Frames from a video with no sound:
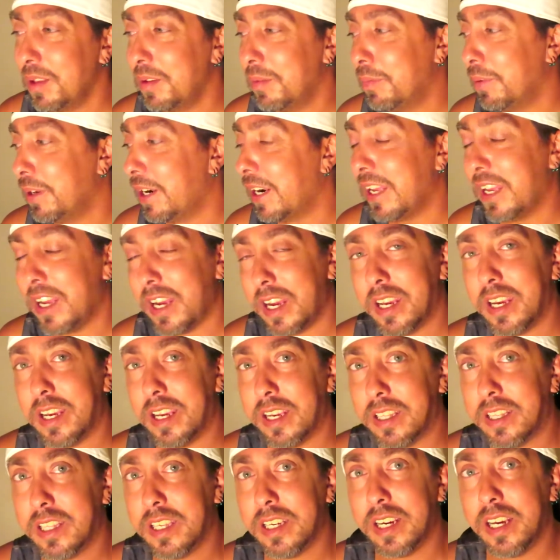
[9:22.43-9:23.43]
but I,
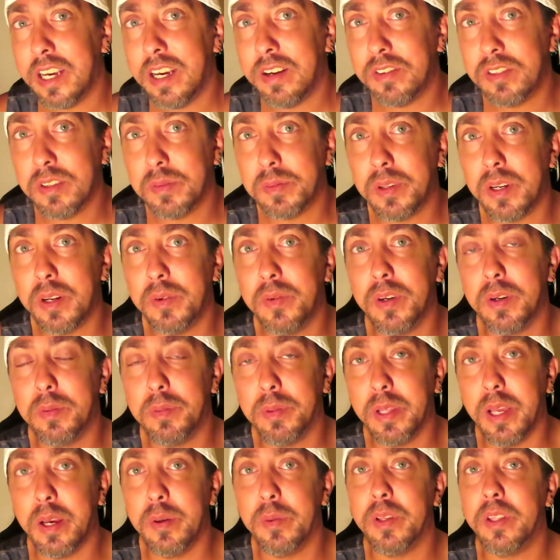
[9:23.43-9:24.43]
I think I have something I want
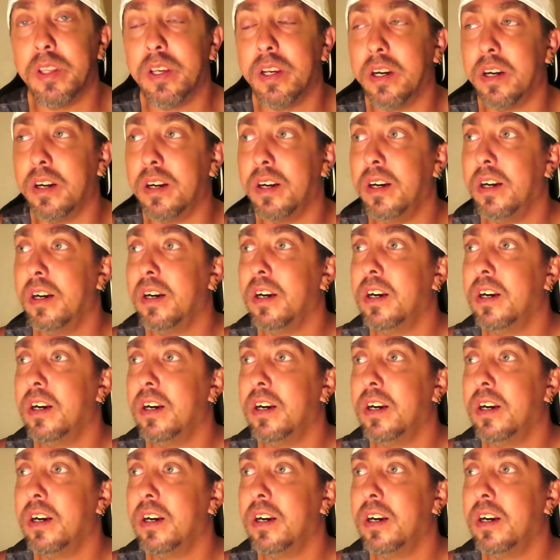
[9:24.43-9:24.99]
to play with here.